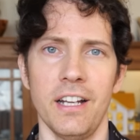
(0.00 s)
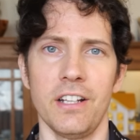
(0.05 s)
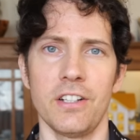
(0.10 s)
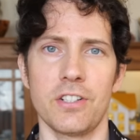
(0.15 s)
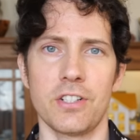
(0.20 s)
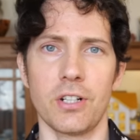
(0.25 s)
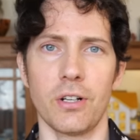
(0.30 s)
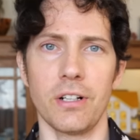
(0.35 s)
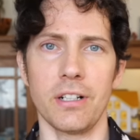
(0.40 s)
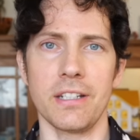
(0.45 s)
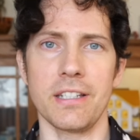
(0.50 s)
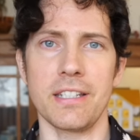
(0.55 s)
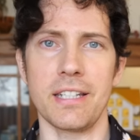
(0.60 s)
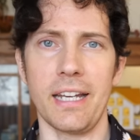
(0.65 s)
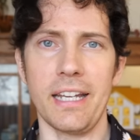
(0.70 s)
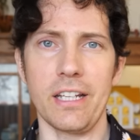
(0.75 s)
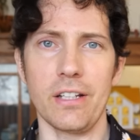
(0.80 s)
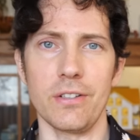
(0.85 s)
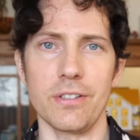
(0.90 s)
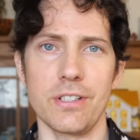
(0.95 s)
certain
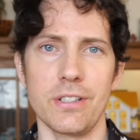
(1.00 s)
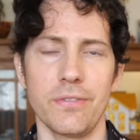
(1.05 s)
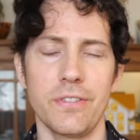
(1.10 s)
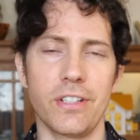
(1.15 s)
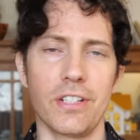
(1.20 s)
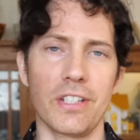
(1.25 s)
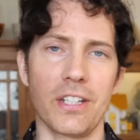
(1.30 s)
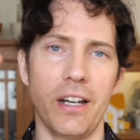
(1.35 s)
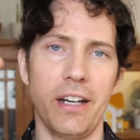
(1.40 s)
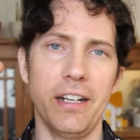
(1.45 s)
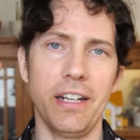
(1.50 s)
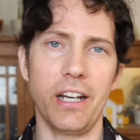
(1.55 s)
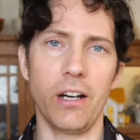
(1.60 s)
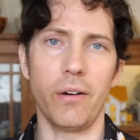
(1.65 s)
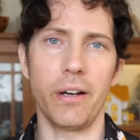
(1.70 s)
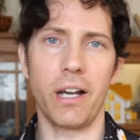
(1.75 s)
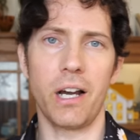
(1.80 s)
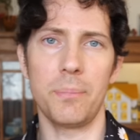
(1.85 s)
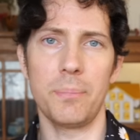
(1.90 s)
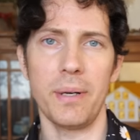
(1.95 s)
cycles of the sun
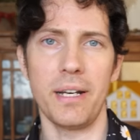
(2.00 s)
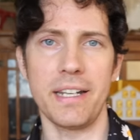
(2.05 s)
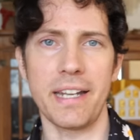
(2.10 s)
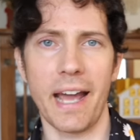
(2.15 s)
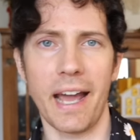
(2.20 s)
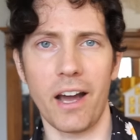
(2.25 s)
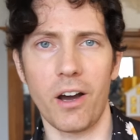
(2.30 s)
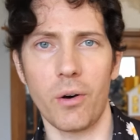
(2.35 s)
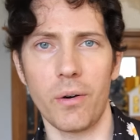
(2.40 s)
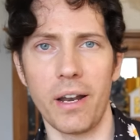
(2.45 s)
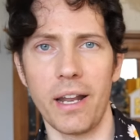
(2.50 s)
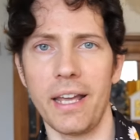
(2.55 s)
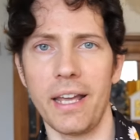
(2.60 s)
going up and down.